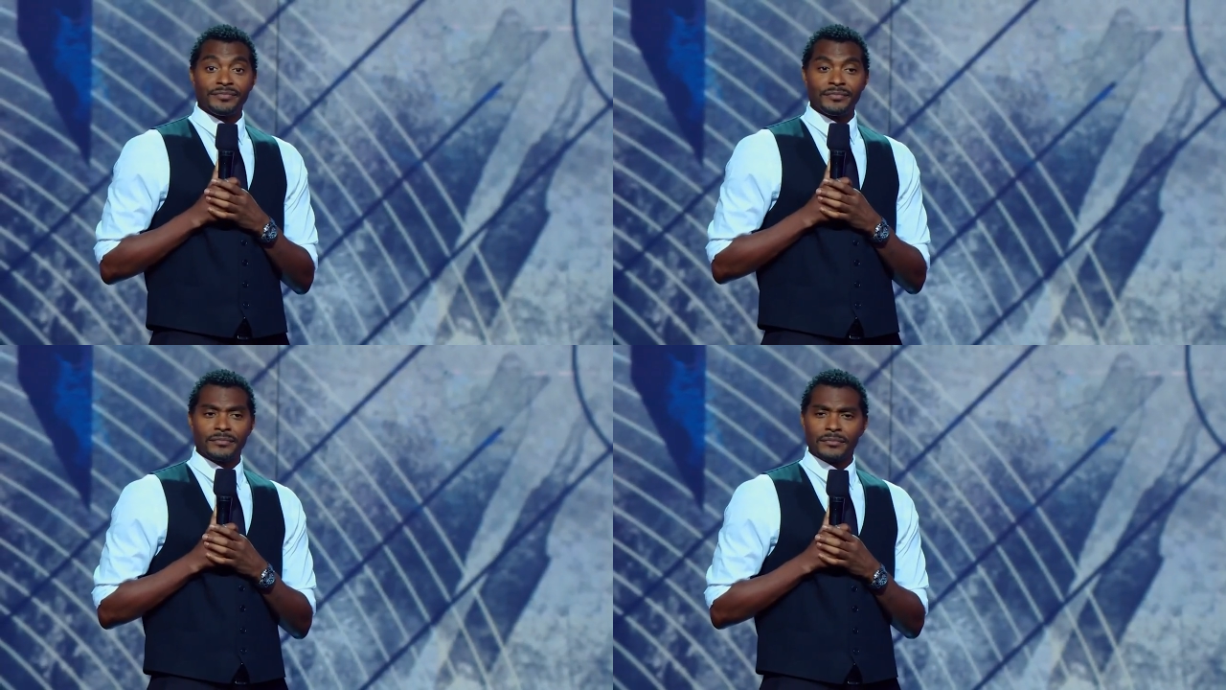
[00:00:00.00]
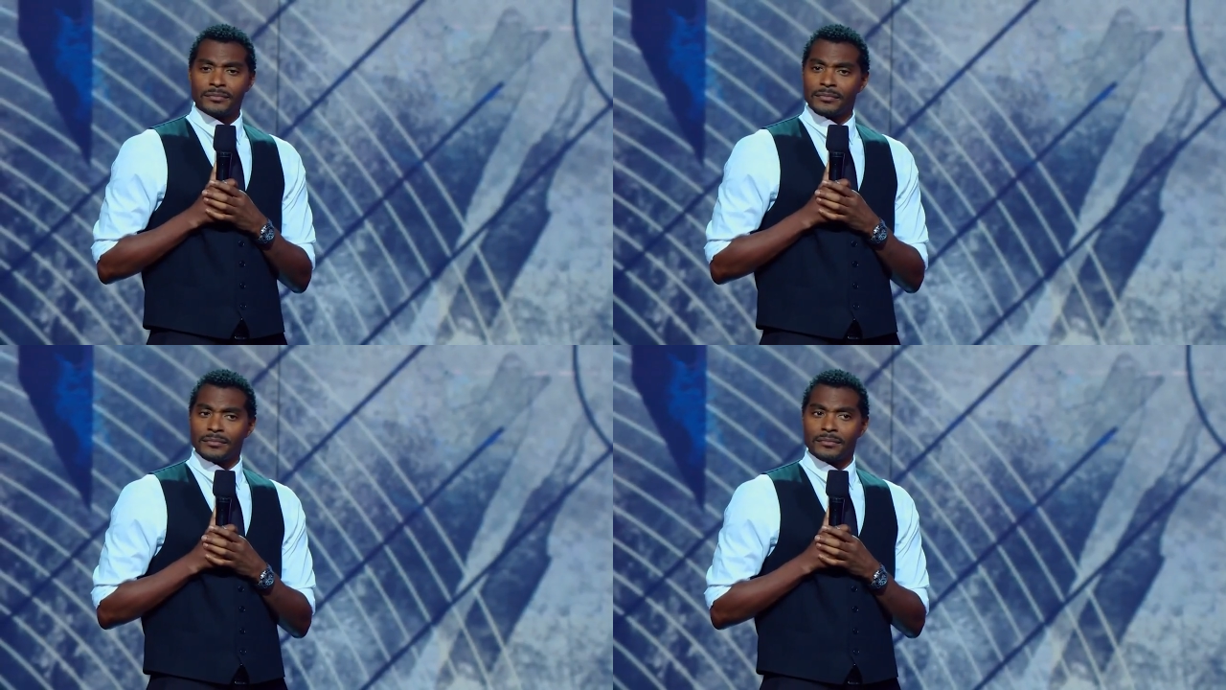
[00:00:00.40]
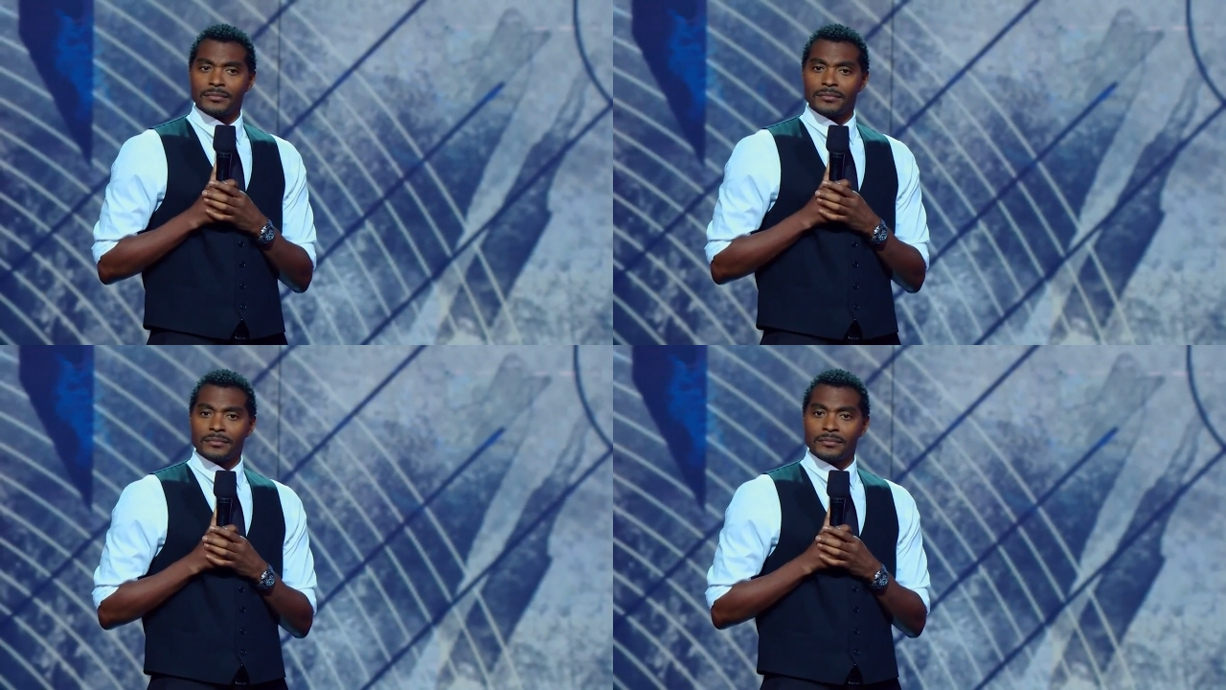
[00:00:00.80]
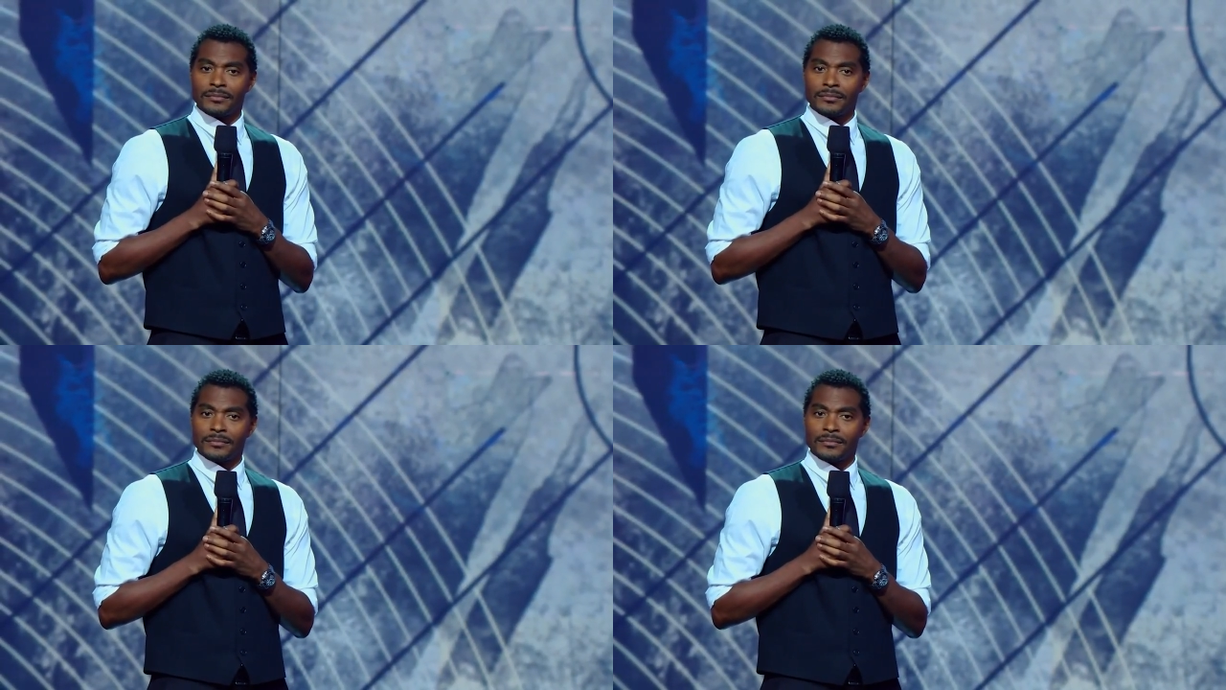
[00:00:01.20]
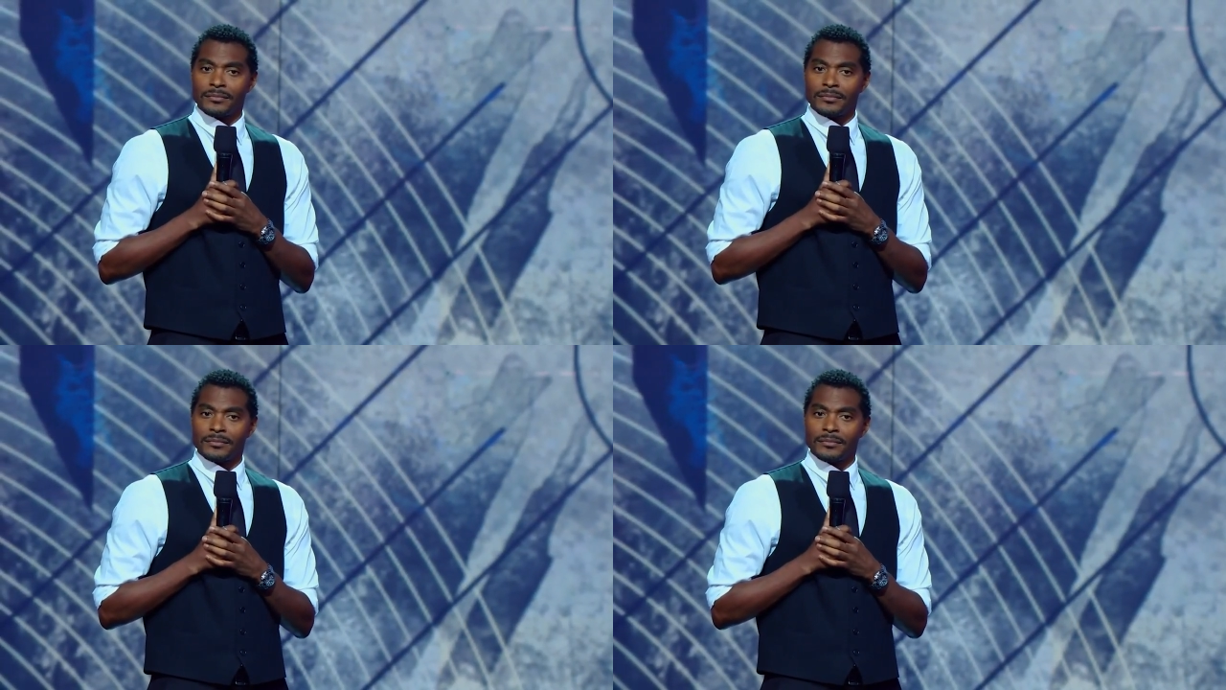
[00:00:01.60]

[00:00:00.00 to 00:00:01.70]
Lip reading: Nobody speaks.